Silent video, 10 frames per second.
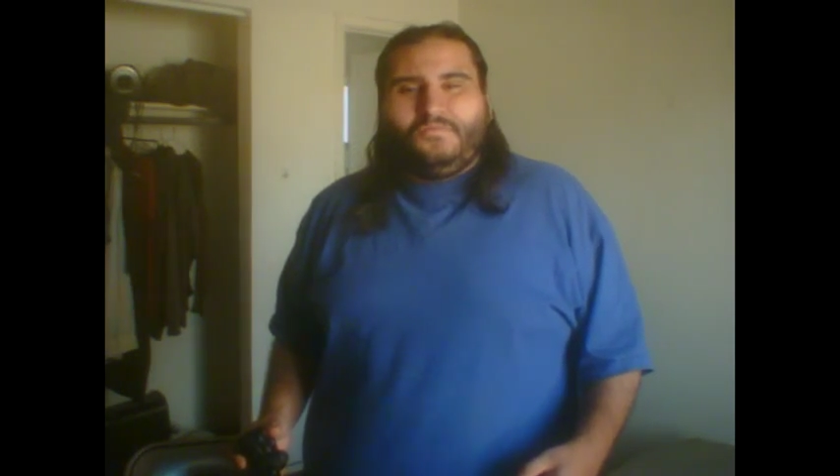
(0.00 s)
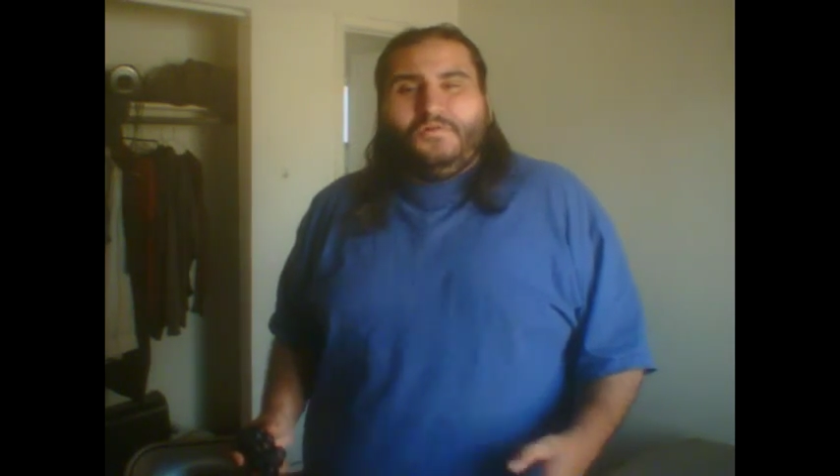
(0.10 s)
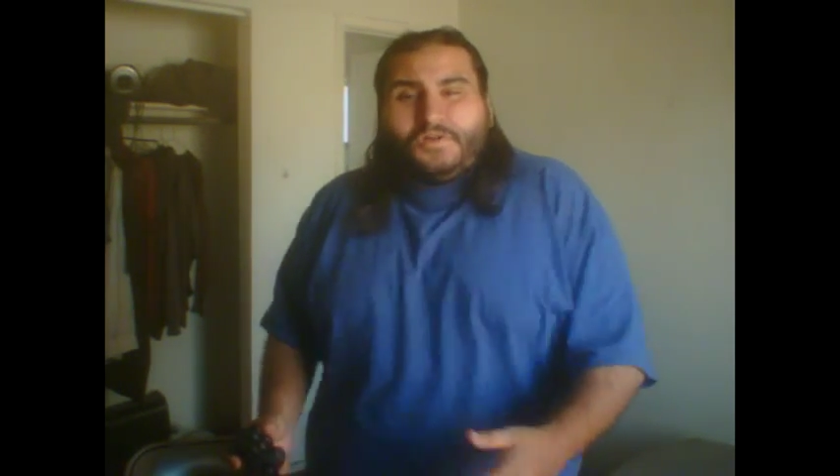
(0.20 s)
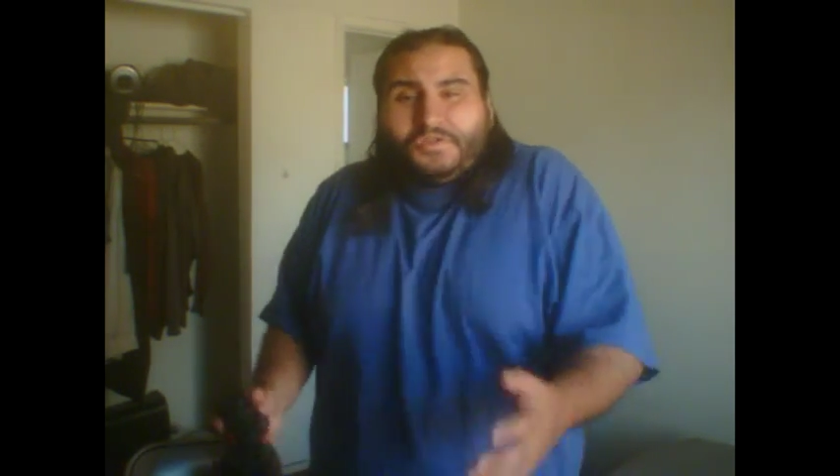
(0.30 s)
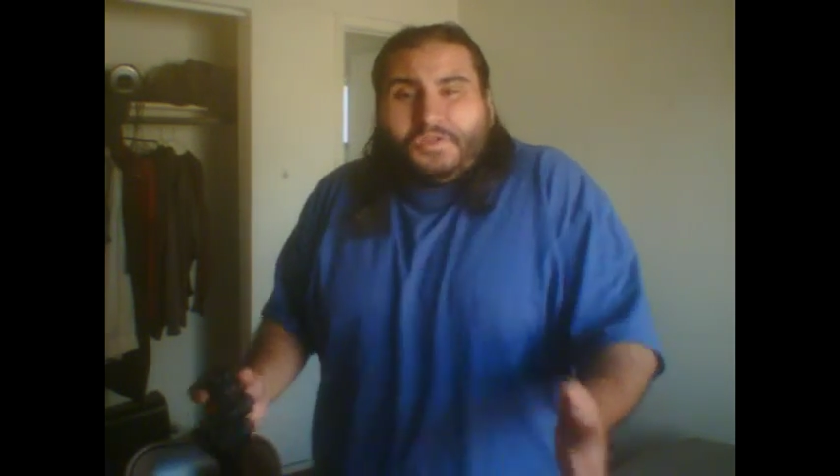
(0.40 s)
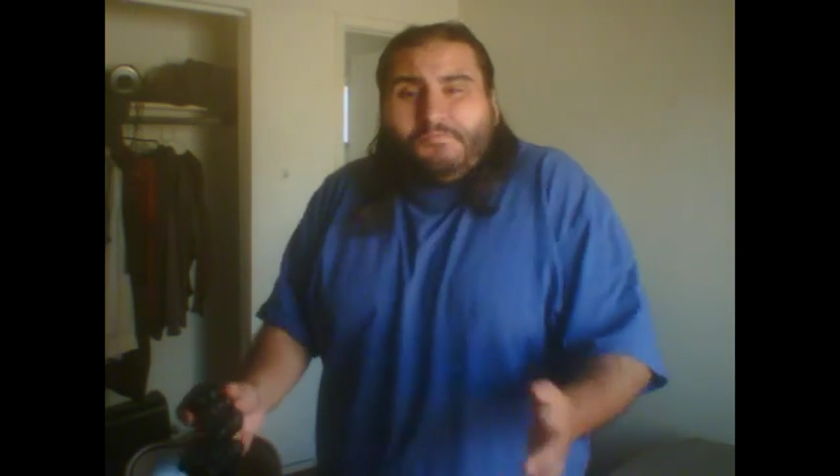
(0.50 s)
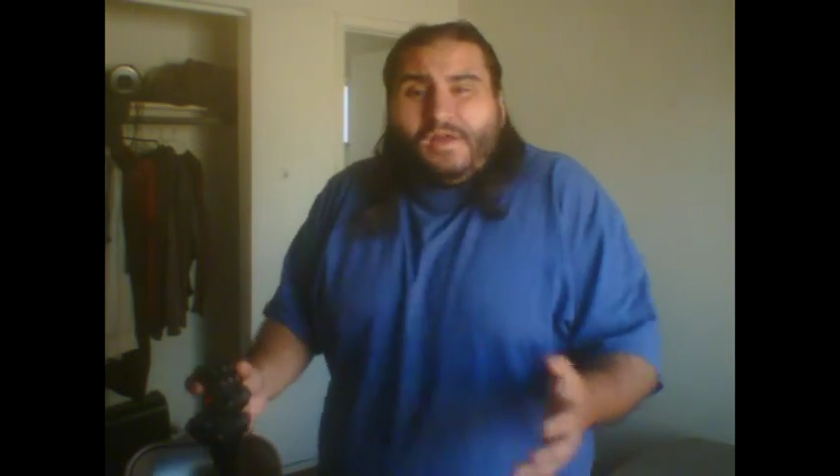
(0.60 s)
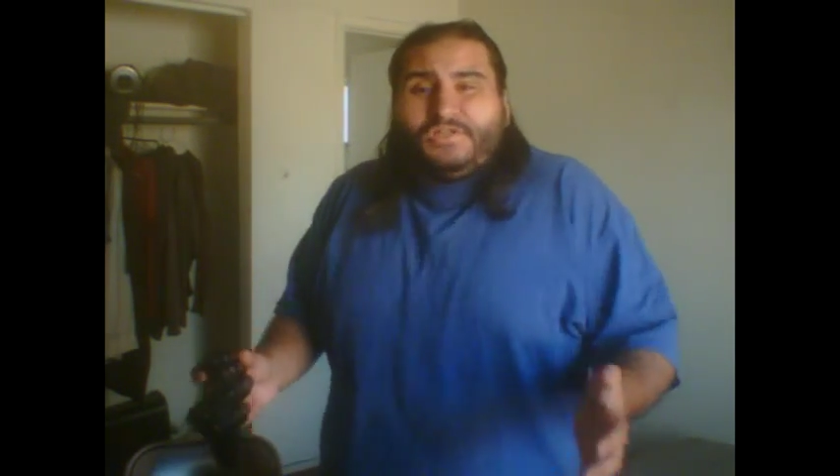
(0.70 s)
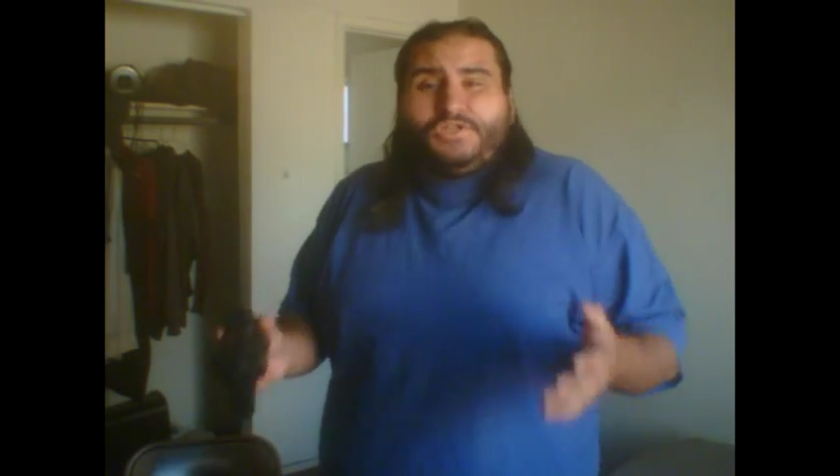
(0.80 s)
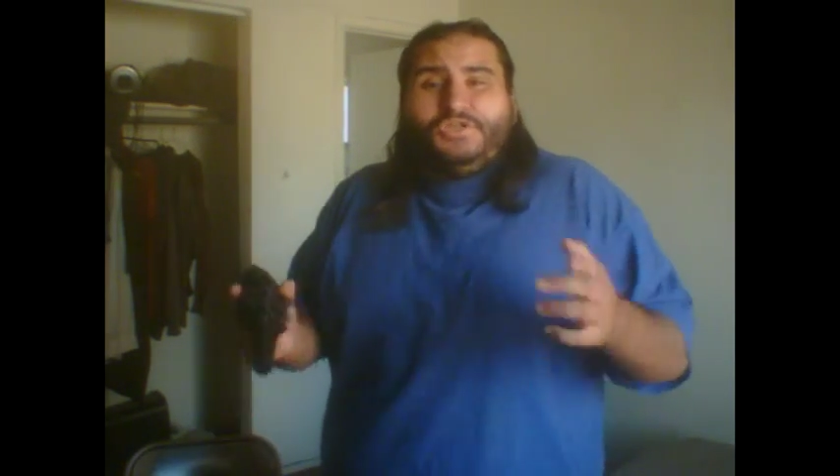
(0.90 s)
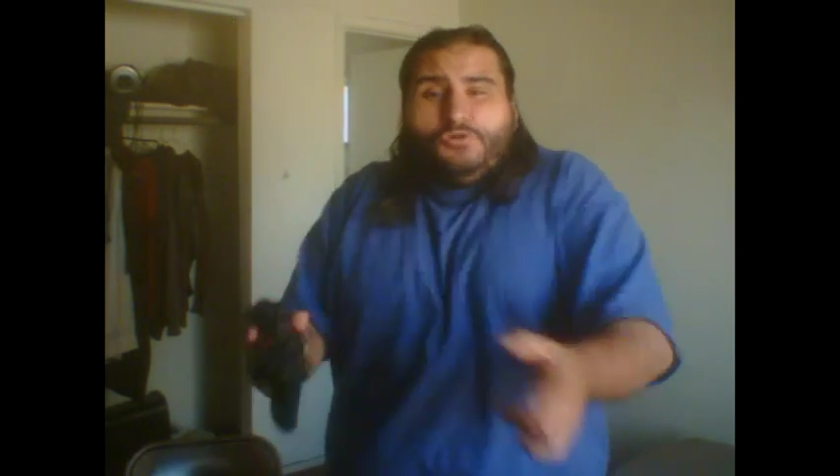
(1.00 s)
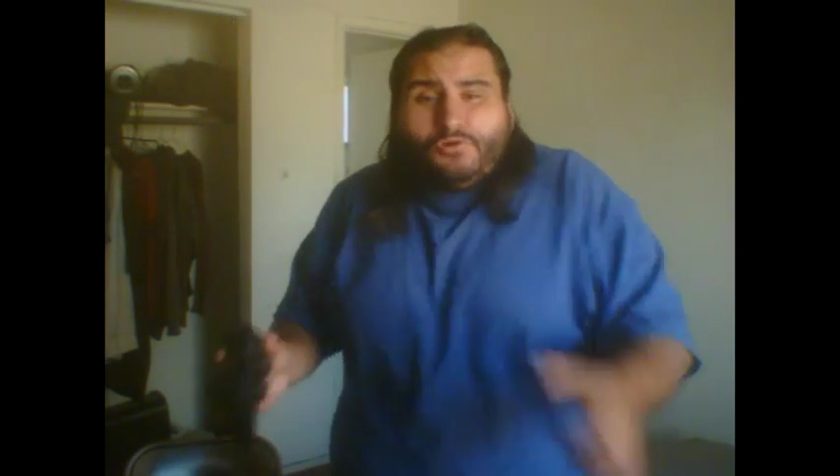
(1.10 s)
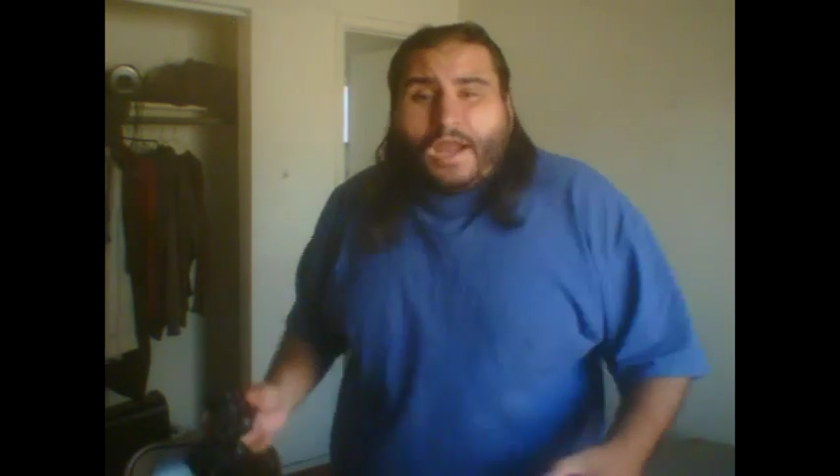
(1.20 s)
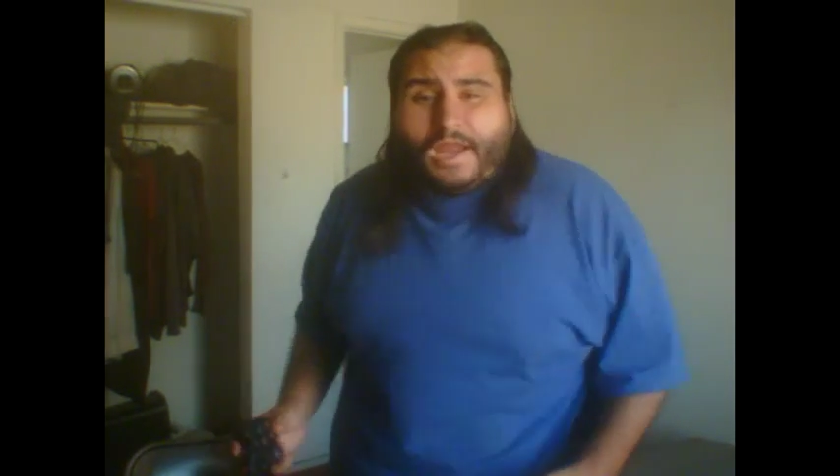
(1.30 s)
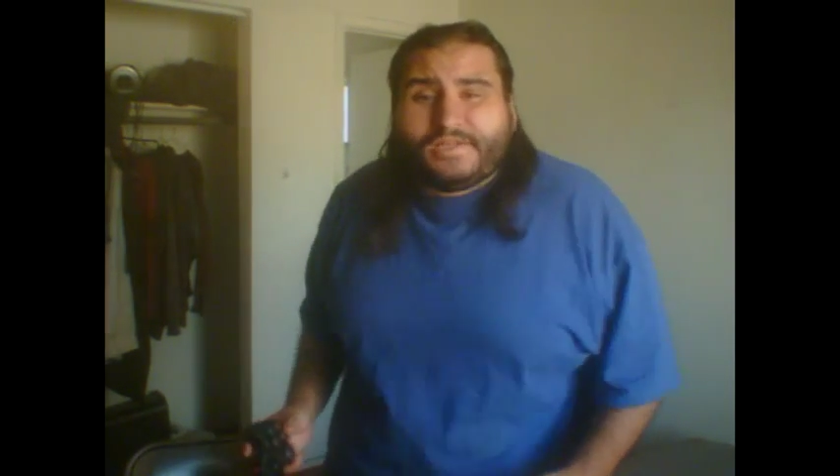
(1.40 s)
Look at the mess
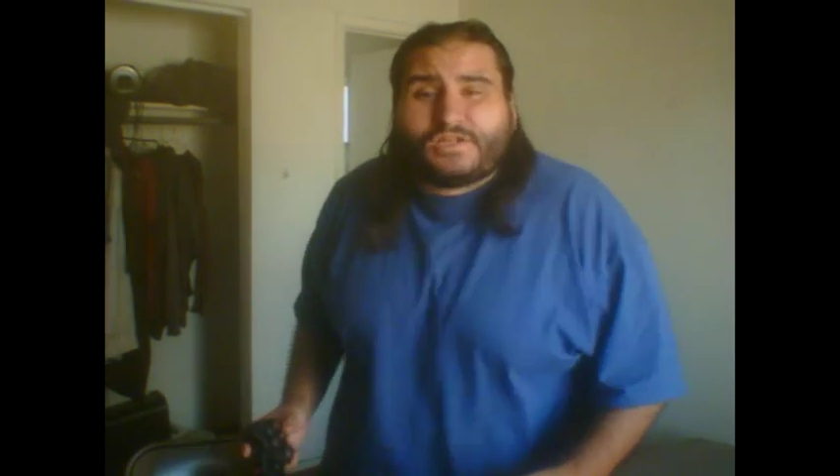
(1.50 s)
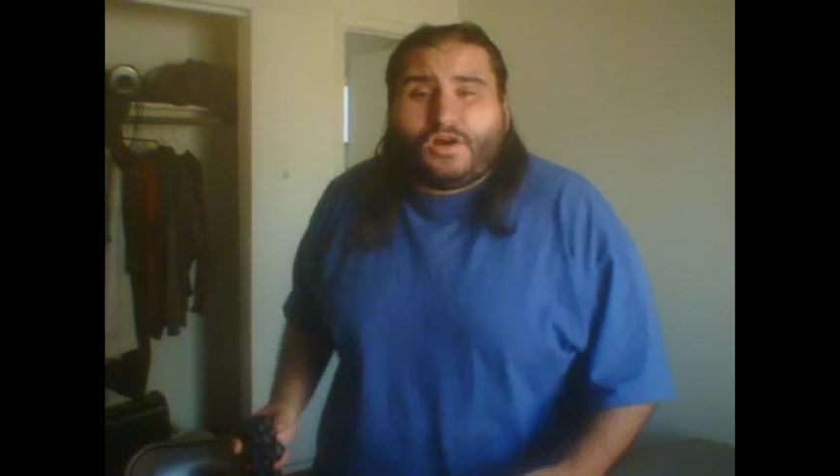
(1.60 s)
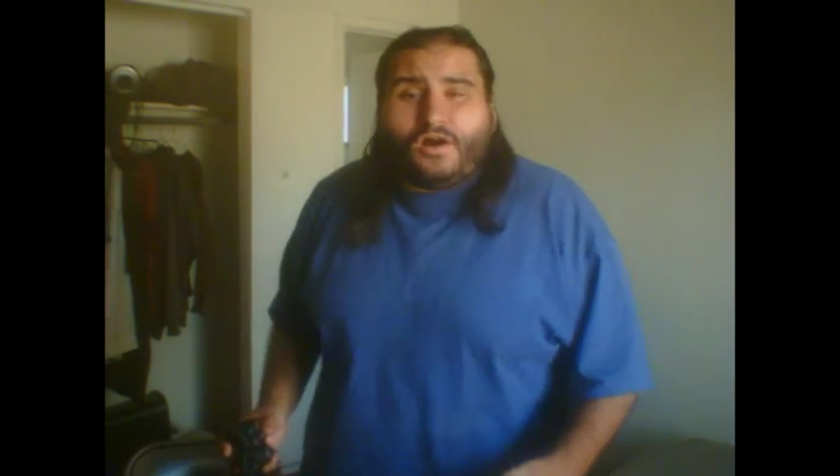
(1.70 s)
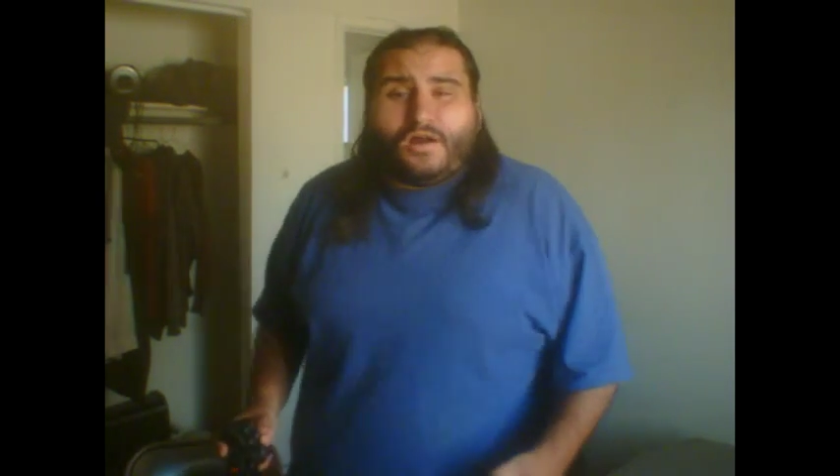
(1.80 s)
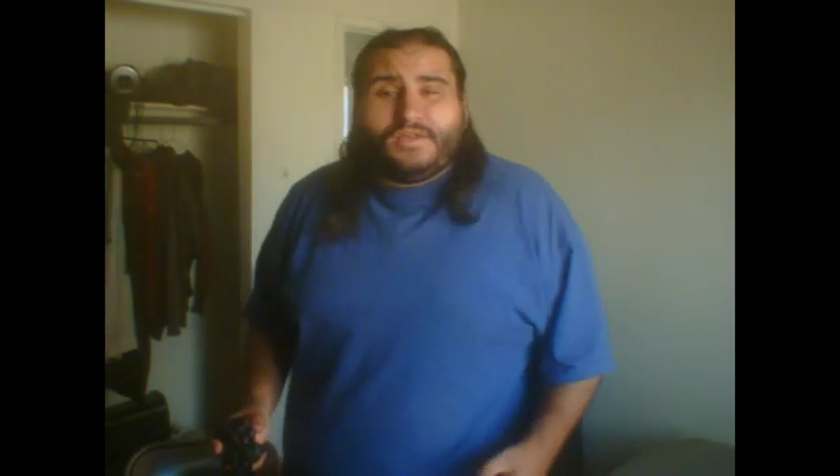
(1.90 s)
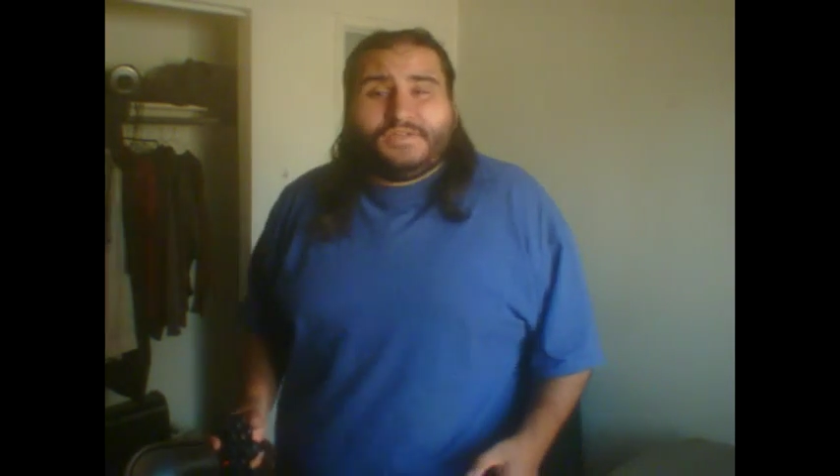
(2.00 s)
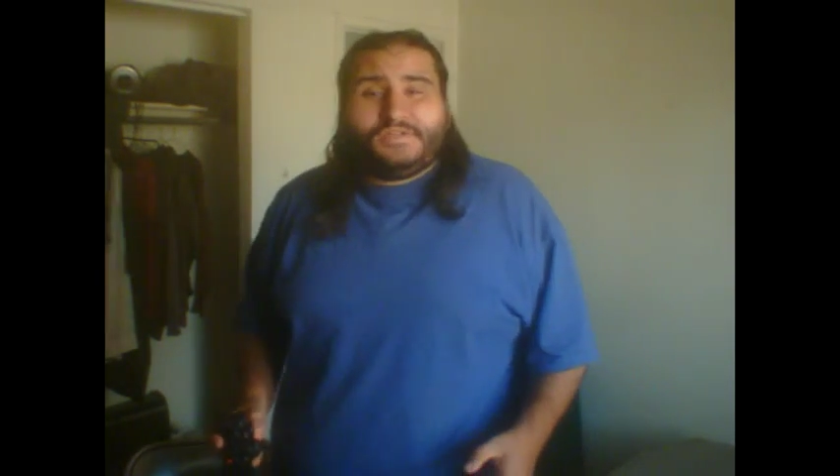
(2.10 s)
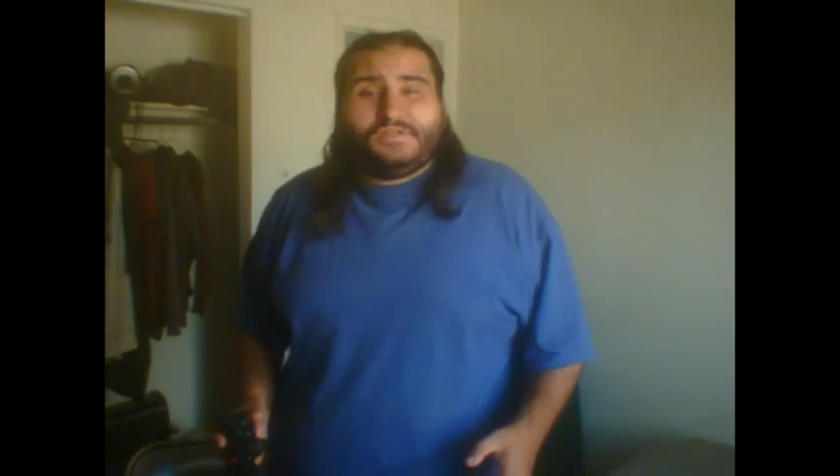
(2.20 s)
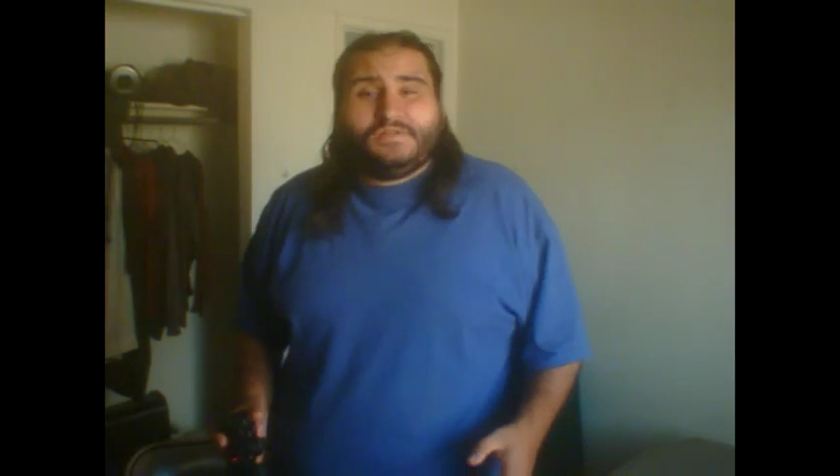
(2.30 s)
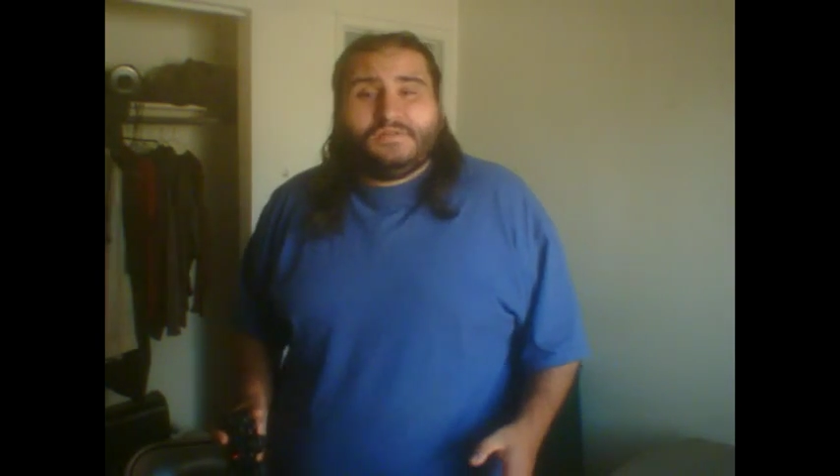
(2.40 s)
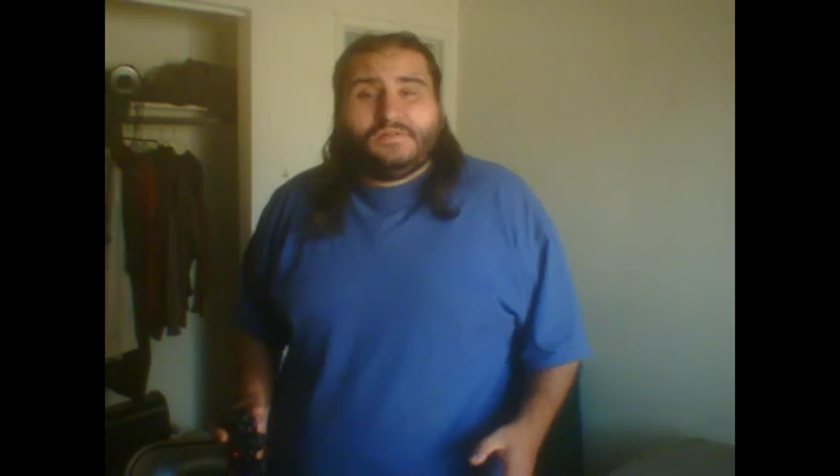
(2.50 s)
you guys caused!